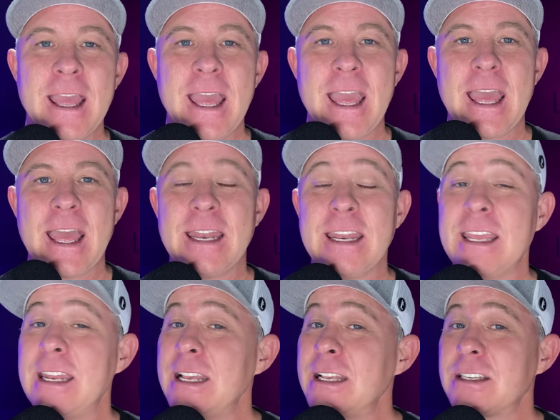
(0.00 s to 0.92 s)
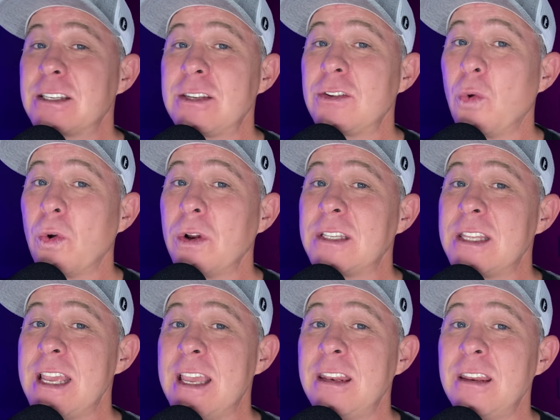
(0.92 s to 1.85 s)
And it is towards
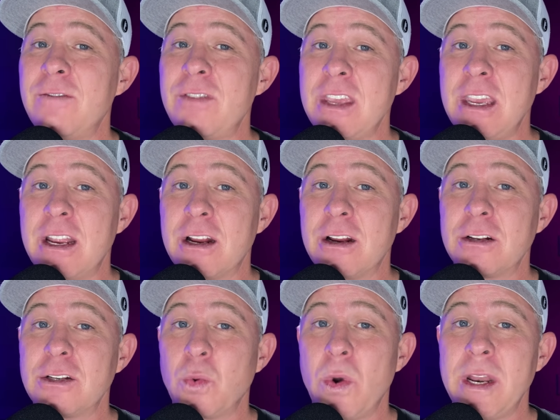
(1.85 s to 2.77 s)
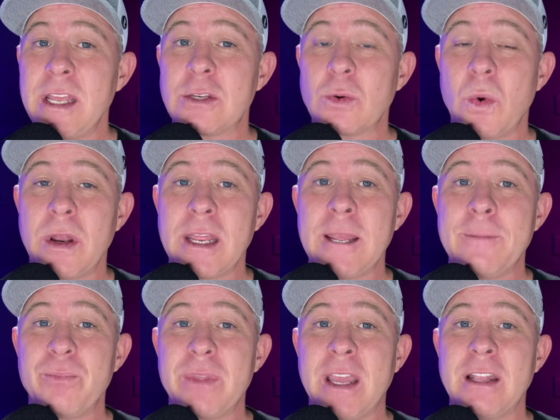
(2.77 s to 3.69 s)
the end of the year
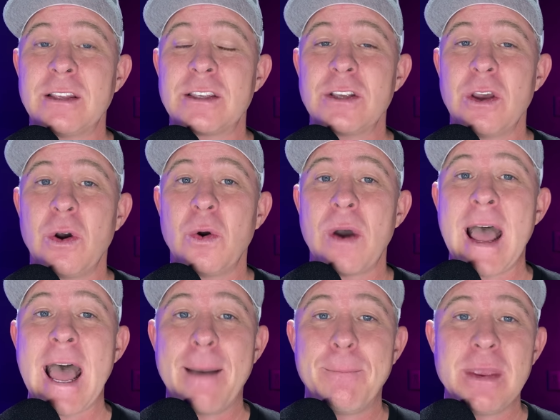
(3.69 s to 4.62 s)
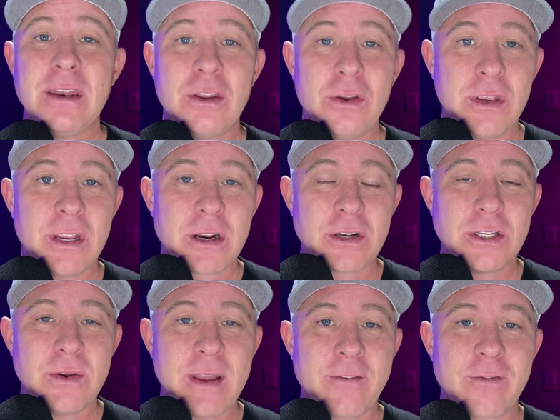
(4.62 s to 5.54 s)
2020, and so happy new year
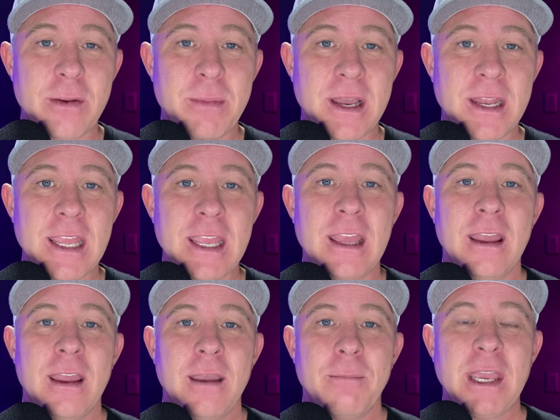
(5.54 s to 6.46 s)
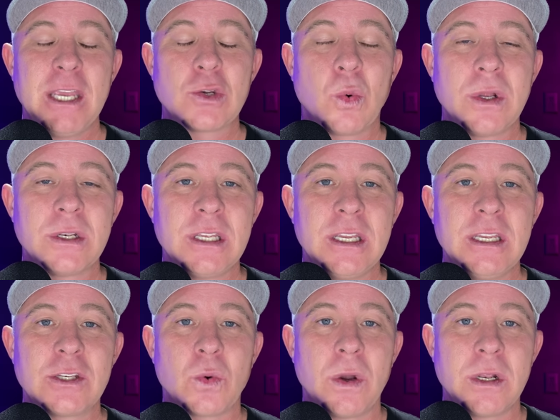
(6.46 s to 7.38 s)
to everybody. May
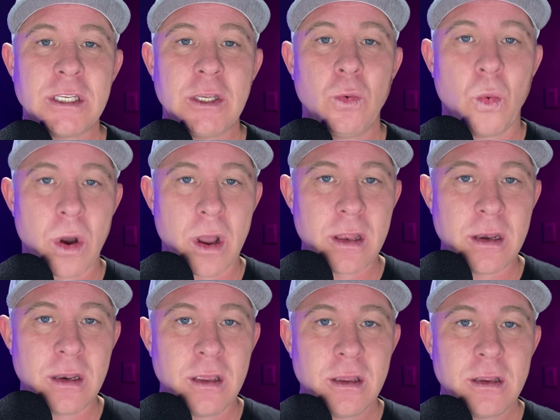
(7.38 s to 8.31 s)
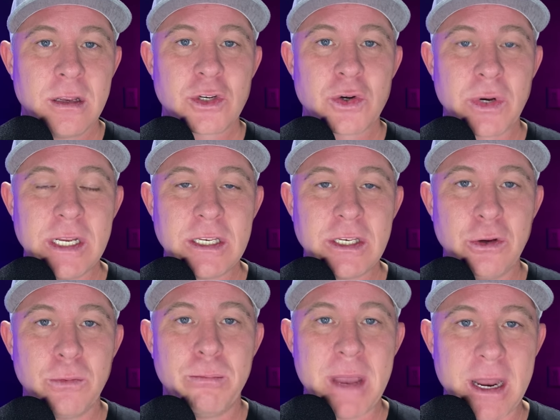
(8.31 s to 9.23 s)
2021 treat
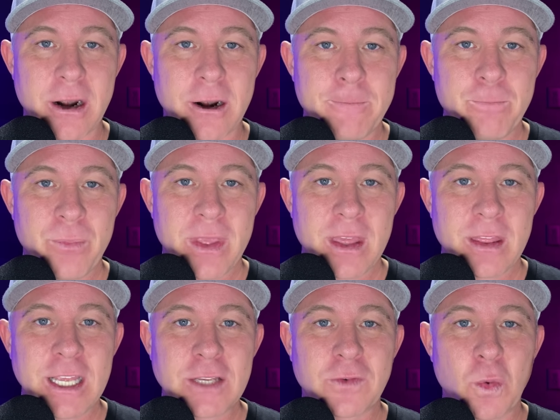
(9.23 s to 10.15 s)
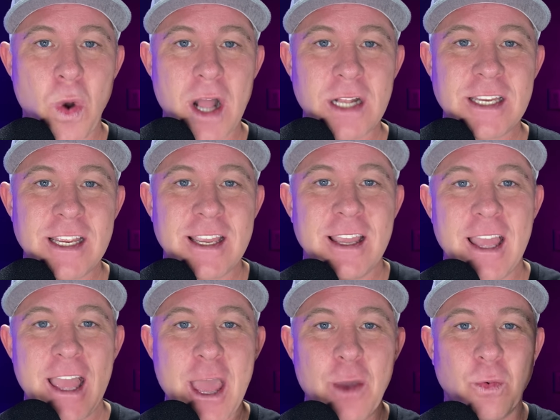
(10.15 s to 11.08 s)
you better. Thanks for watching,
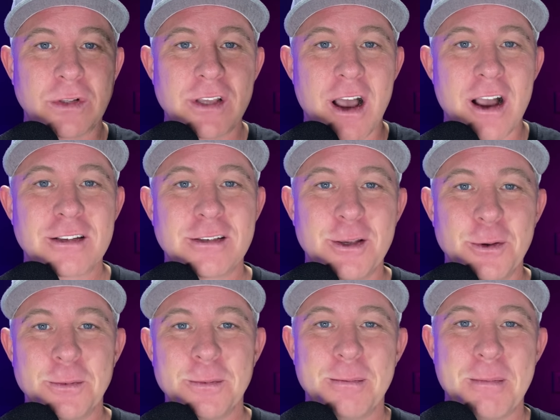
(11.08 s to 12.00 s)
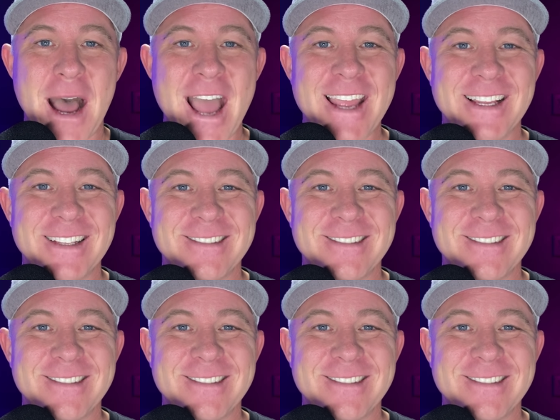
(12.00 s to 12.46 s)
and we'll talk soon. Bye.